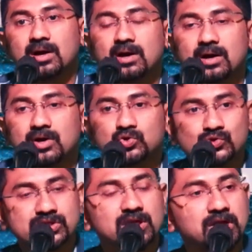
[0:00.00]
uh, to
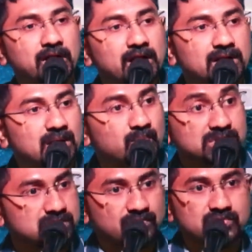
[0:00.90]
see great
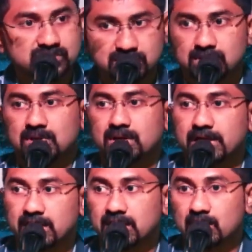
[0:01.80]
numbers because
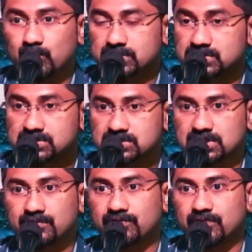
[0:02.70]
getting numbers
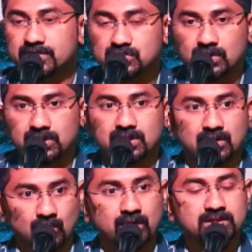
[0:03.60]
itself is not
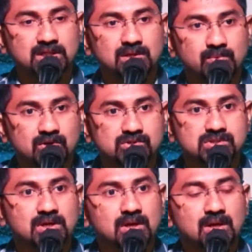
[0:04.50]
a wrong thing because
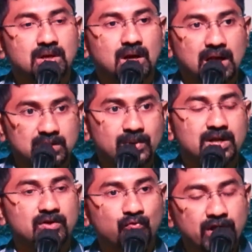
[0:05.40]

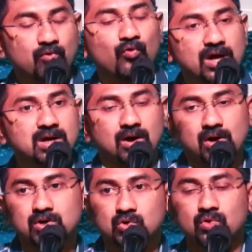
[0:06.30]
ultimately we were
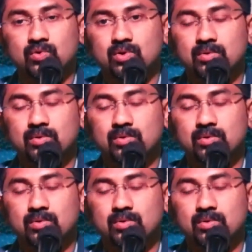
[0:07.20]
called to